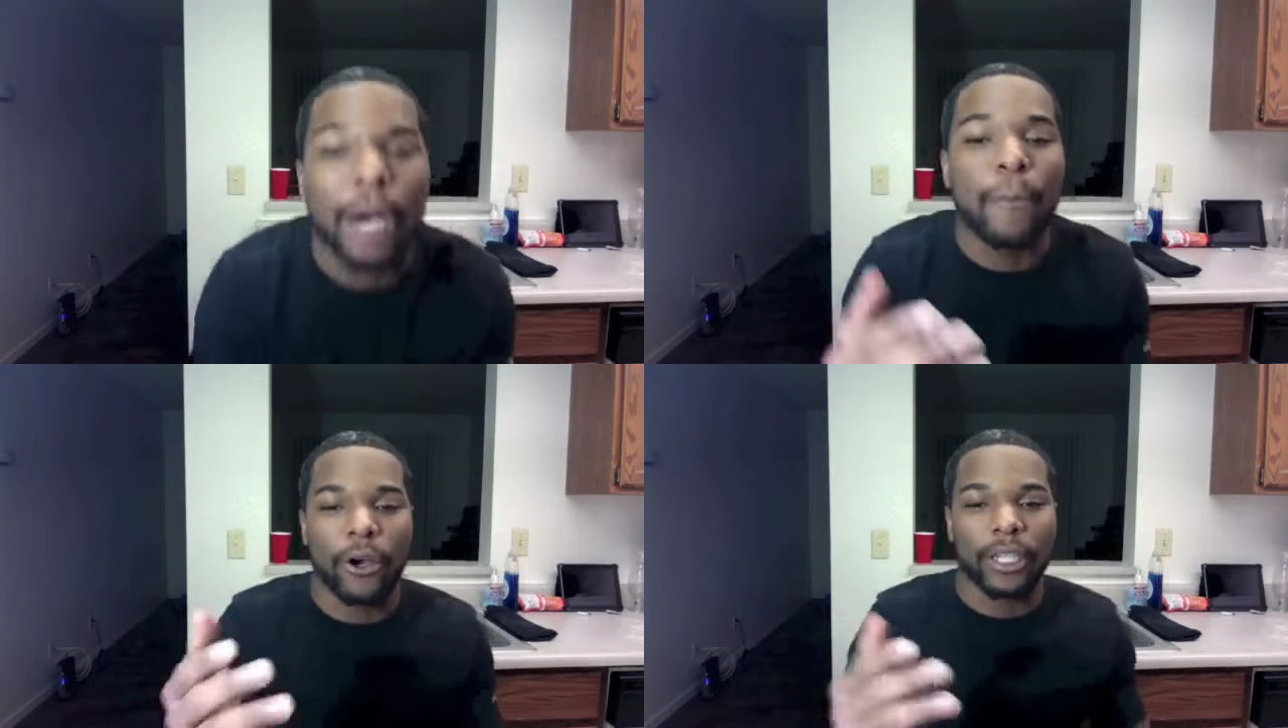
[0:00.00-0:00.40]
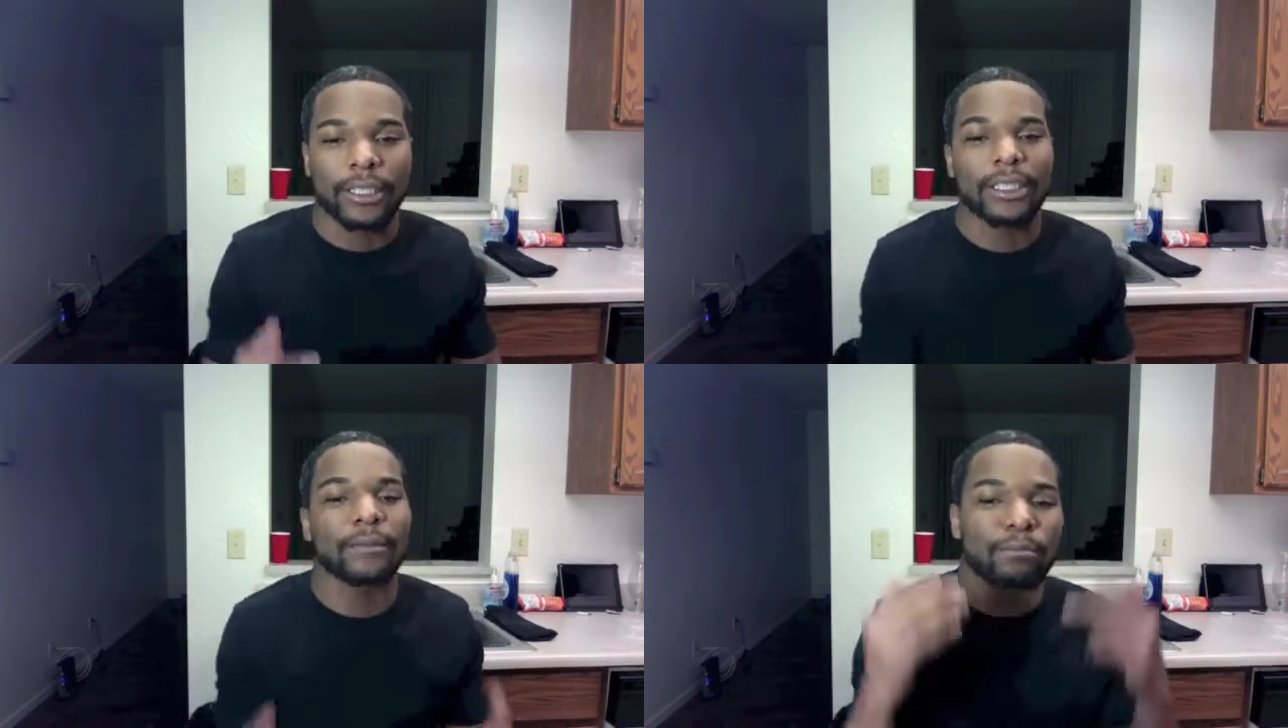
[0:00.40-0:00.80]
come
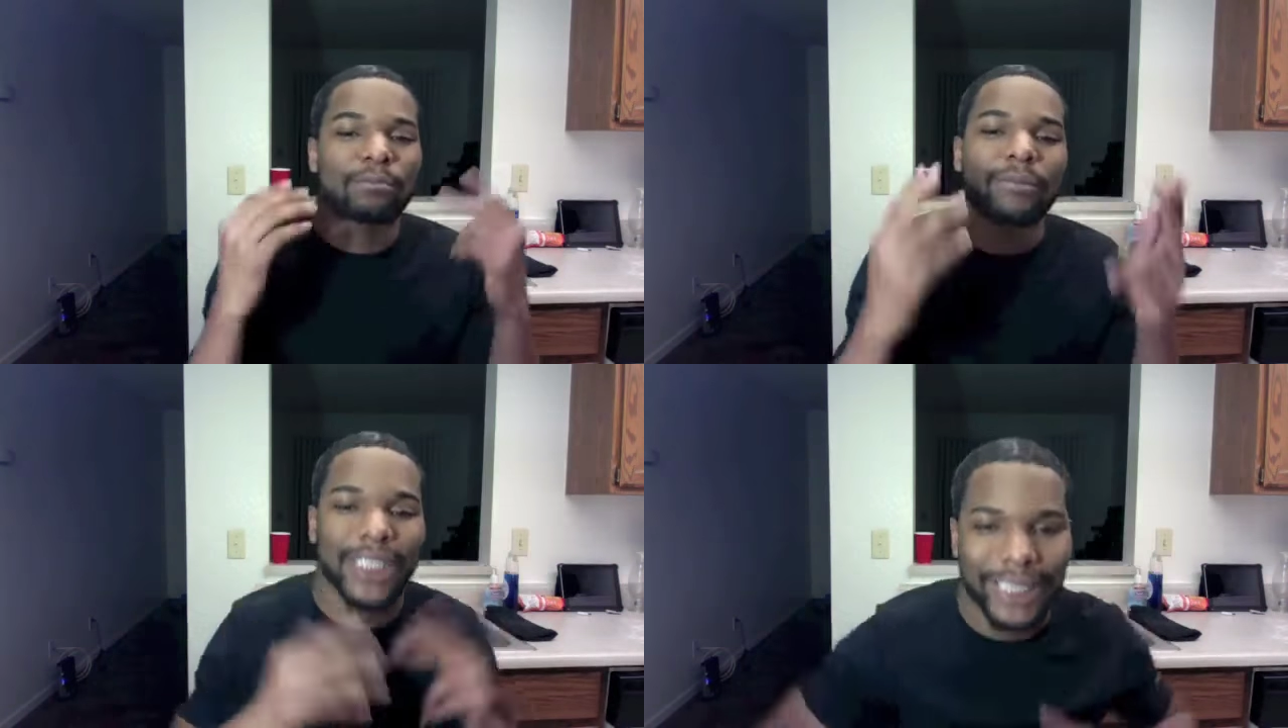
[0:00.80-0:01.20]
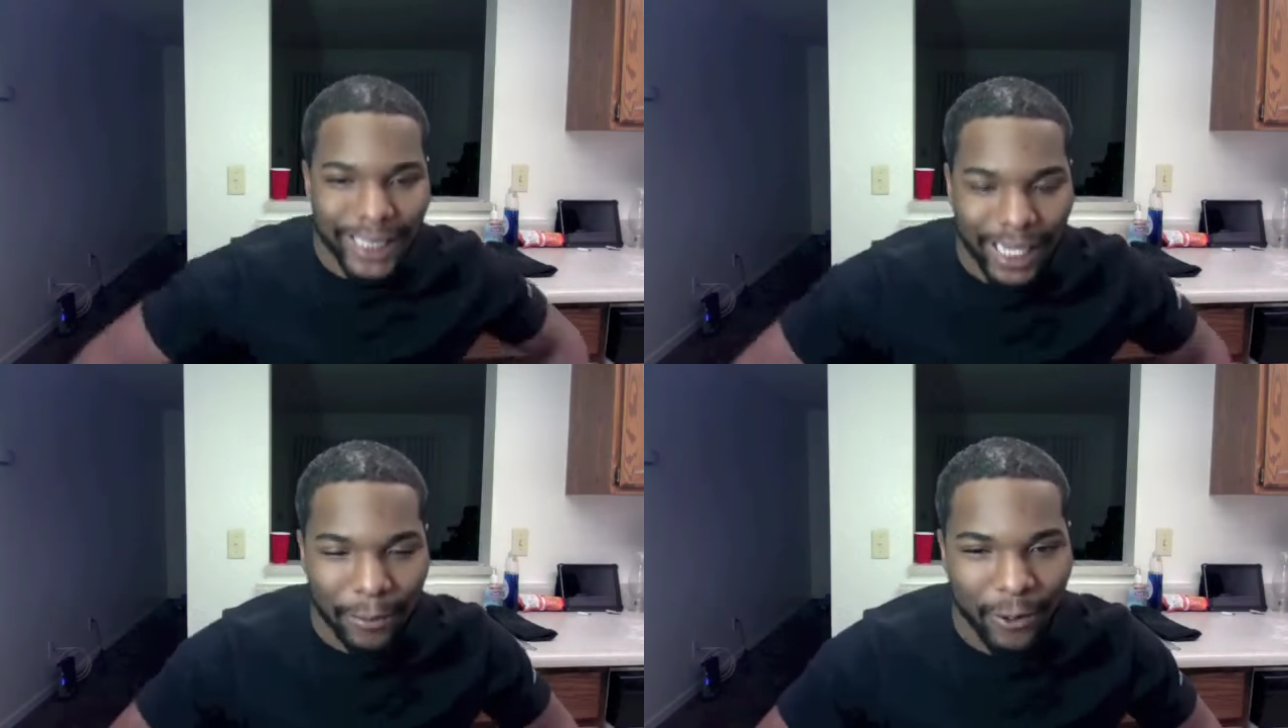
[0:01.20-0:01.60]
on,
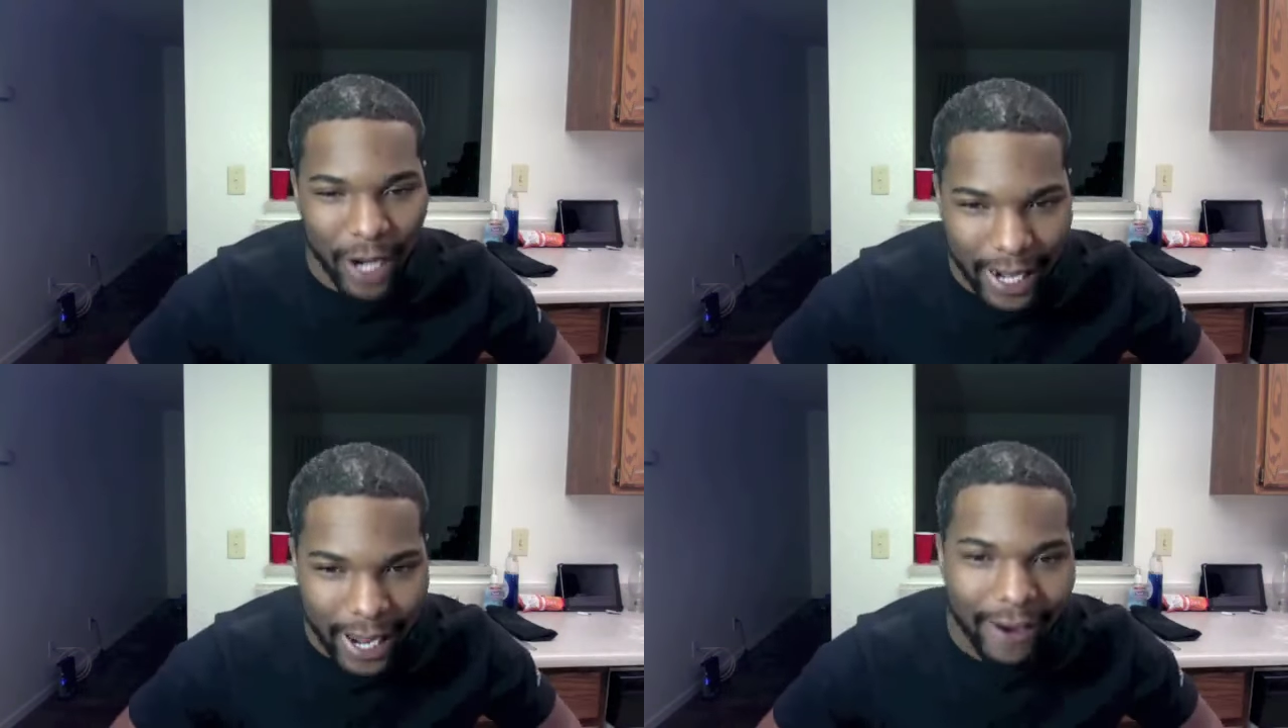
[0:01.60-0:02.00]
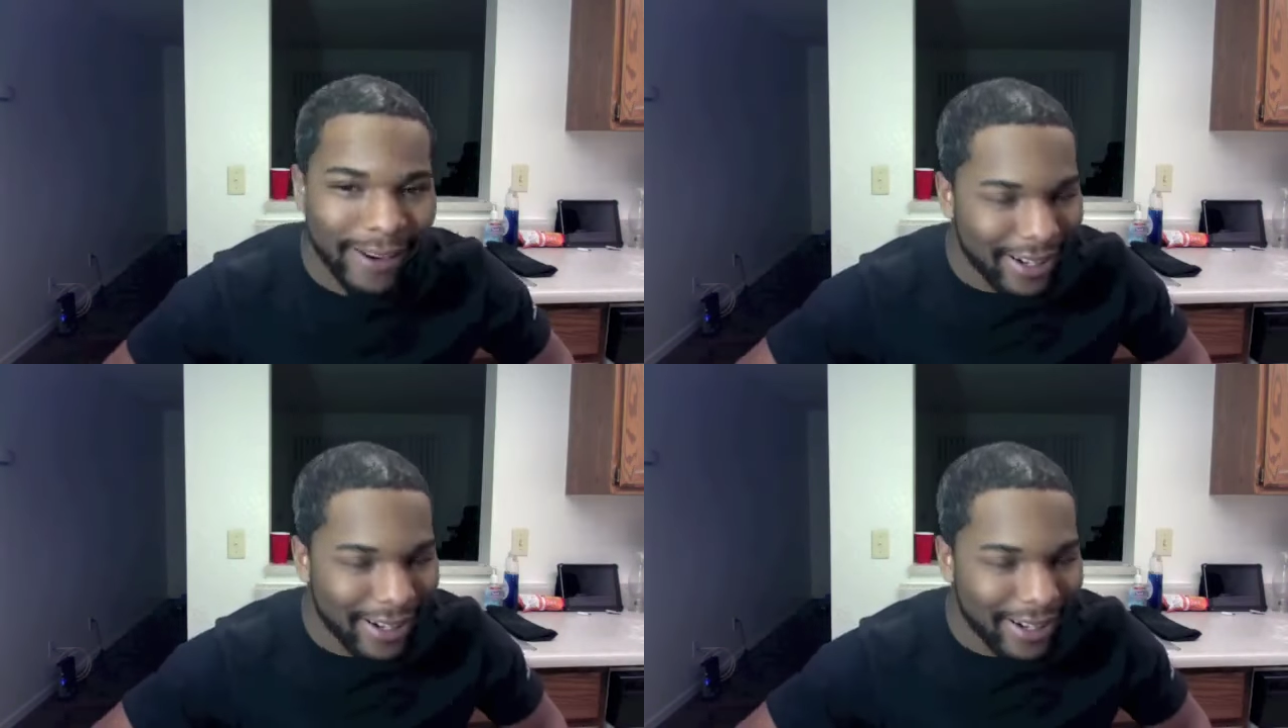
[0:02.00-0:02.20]
tell me right now,